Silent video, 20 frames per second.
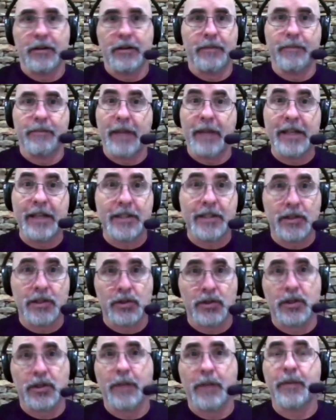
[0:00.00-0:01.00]
or Macy's
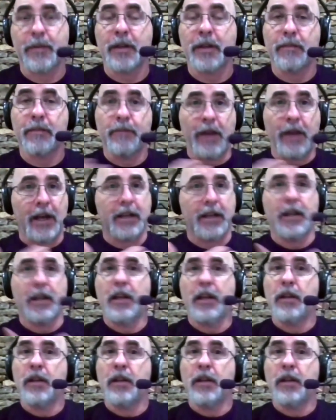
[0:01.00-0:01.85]
or something. Fine.